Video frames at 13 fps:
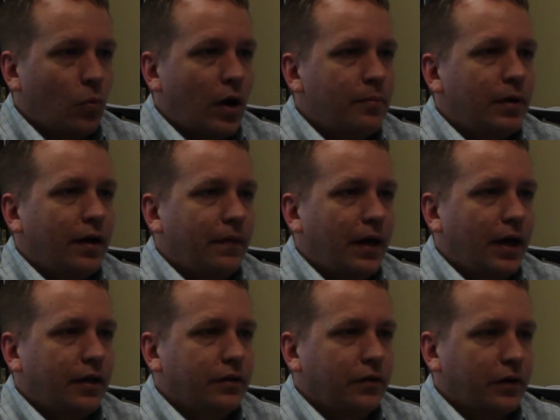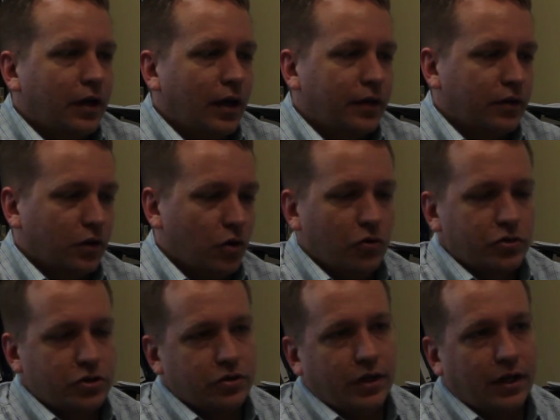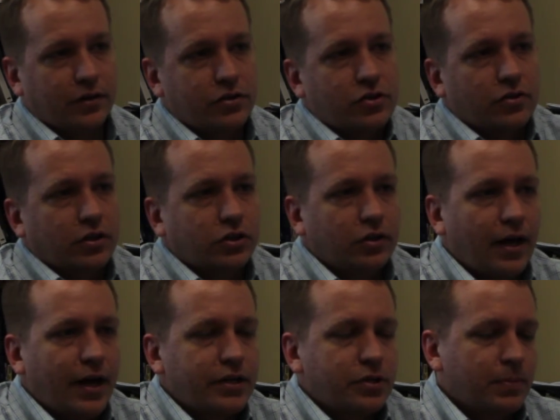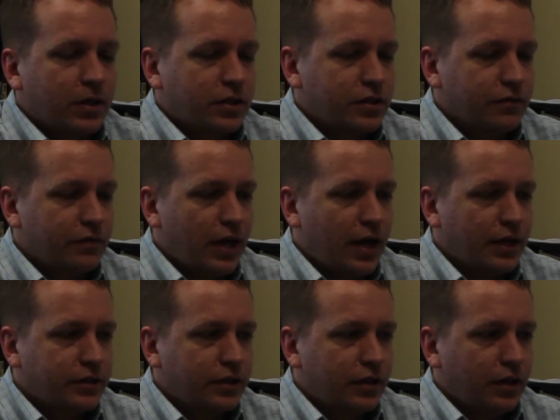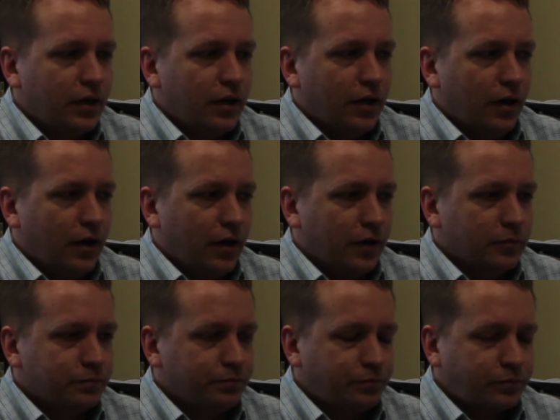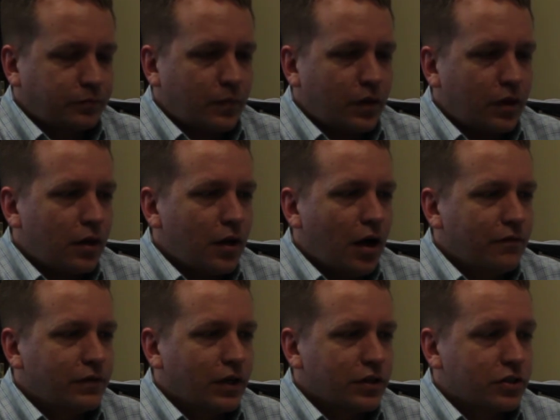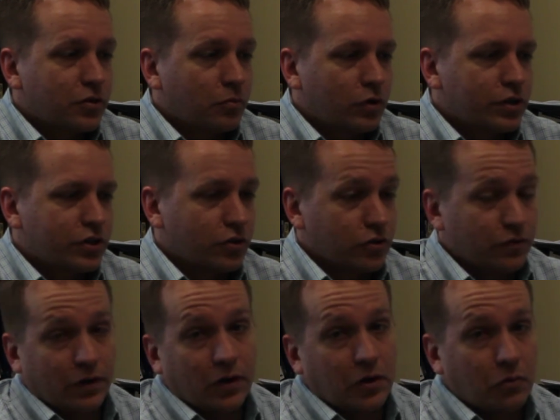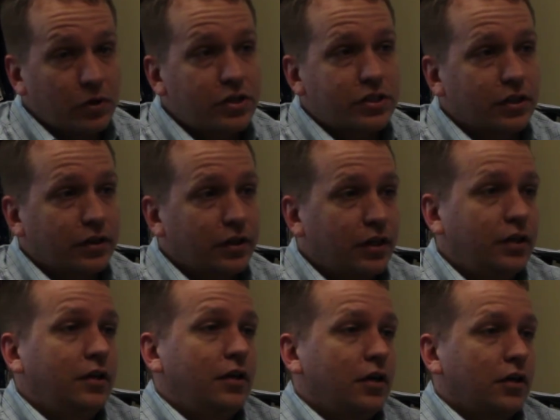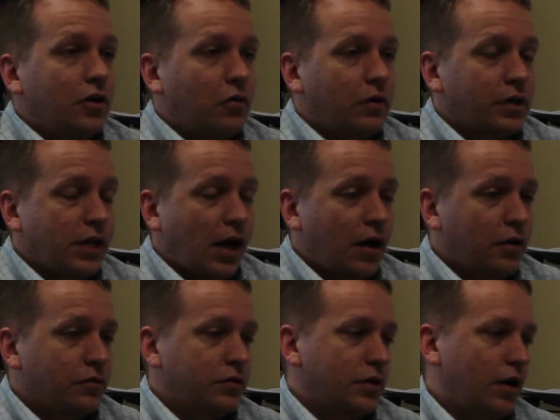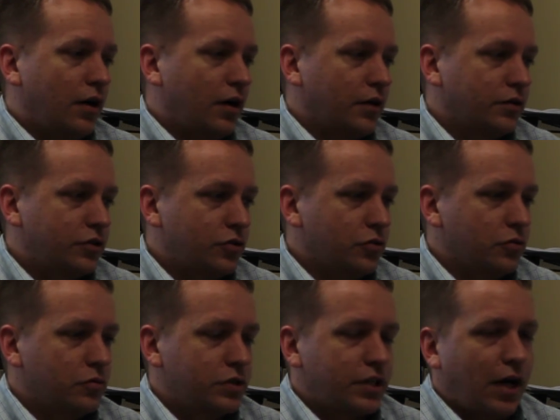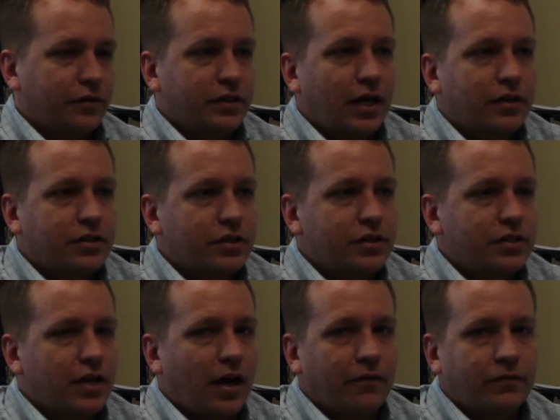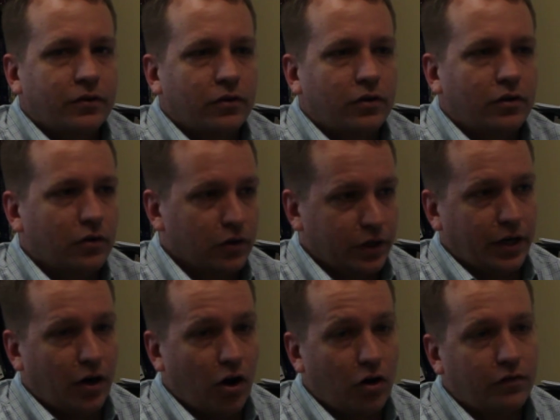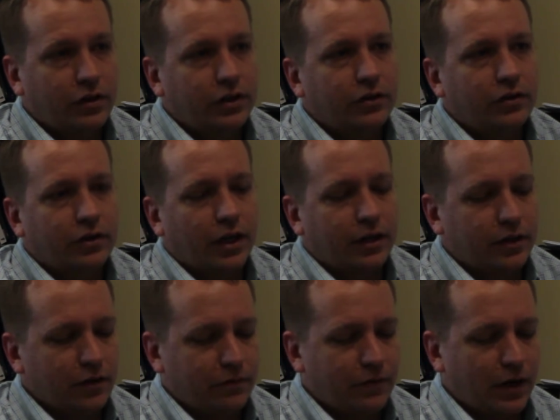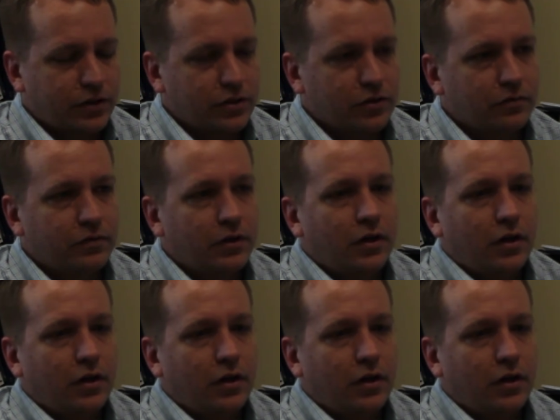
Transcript: Webb on that, looking at the coastal and the structural aspects of that. I've done some research very recently, going down to South Texas after Hurricane Harvey to look at the effects of